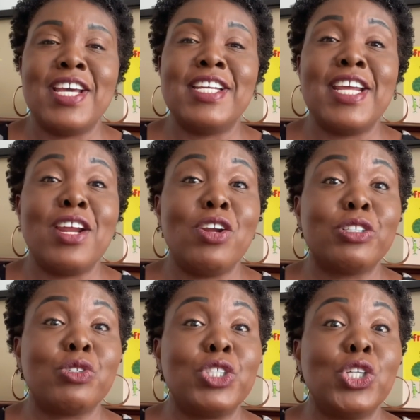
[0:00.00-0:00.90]
The
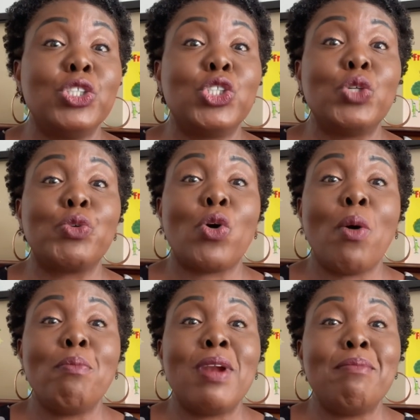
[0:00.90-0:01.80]
illustration should
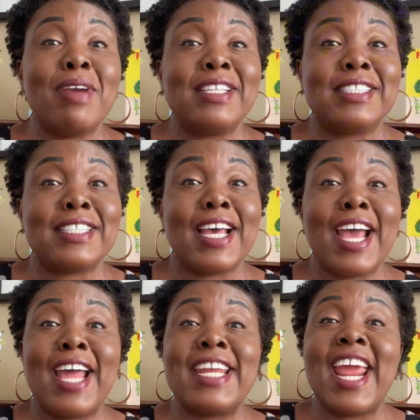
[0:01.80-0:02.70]
complement
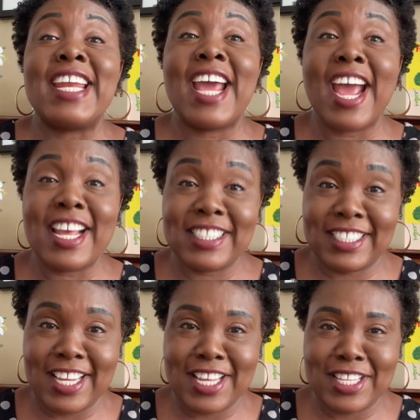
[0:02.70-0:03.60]
and enhance
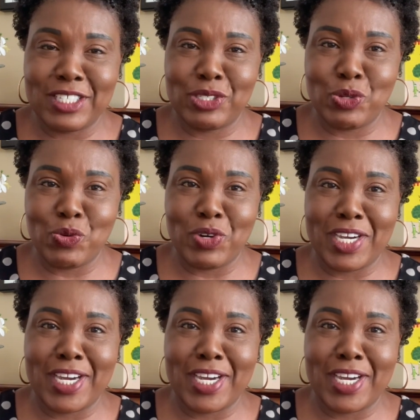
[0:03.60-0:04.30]
the story,